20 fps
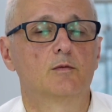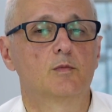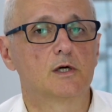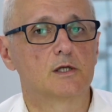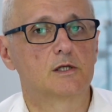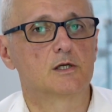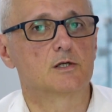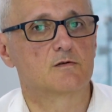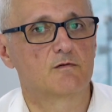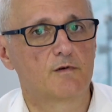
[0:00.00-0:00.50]

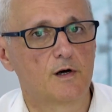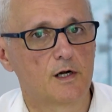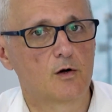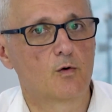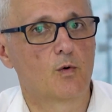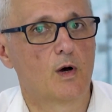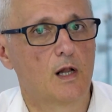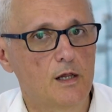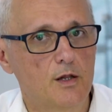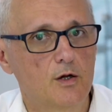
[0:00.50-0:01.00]
It is very
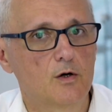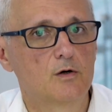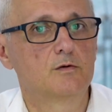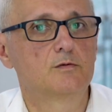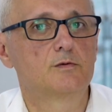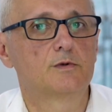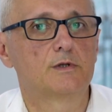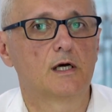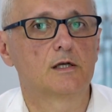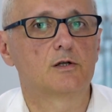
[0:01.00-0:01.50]
well
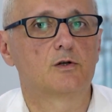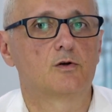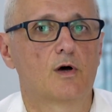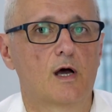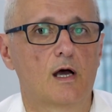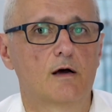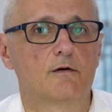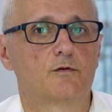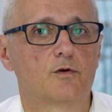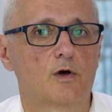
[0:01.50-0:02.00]
known that you
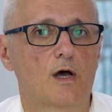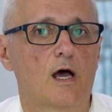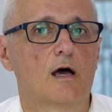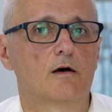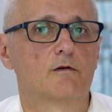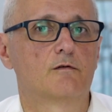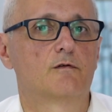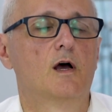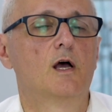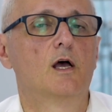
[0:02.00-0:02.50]
have to
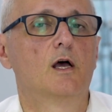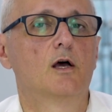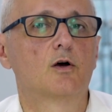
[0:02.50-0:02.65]
have